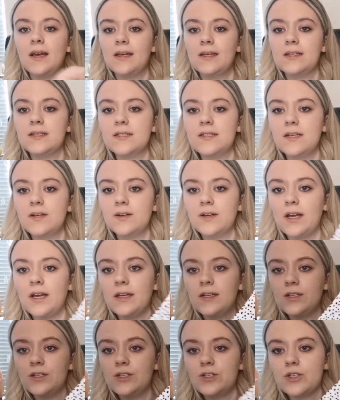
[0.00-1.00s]
because
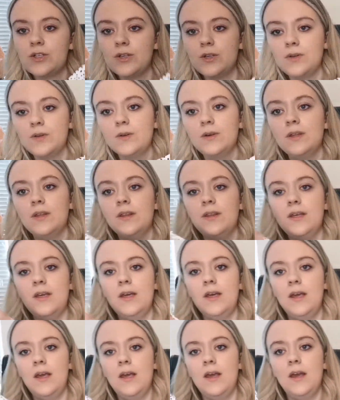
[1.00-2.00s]
I can still get
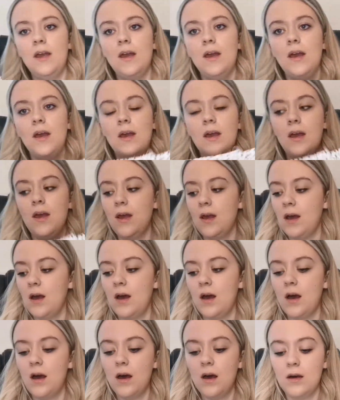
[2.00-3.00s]
into
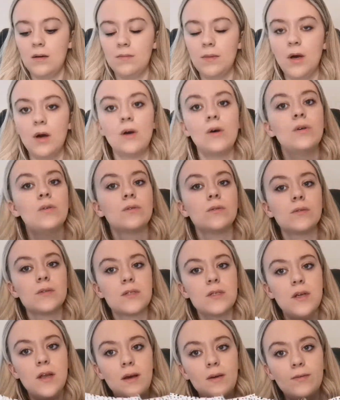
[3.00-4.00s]
the
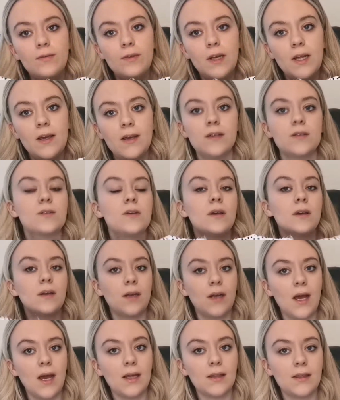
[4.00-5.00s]
armholes
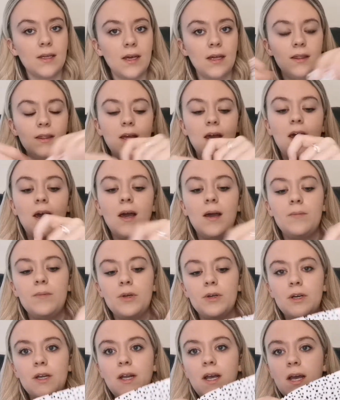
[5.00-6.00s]
lovely, so I'm going to
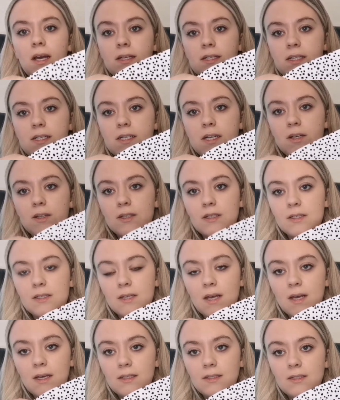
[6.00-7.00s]
add that in there. I'm not going
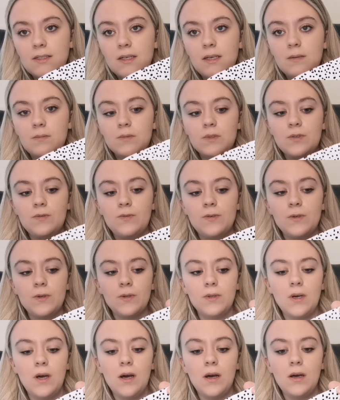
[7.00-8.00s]
to add it down the
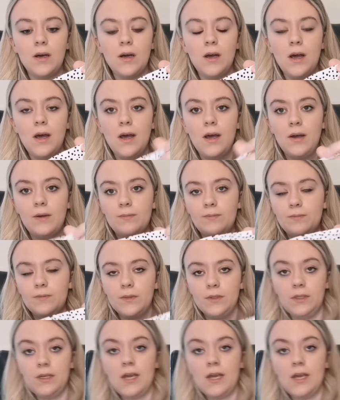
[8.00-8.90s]
side seams for the,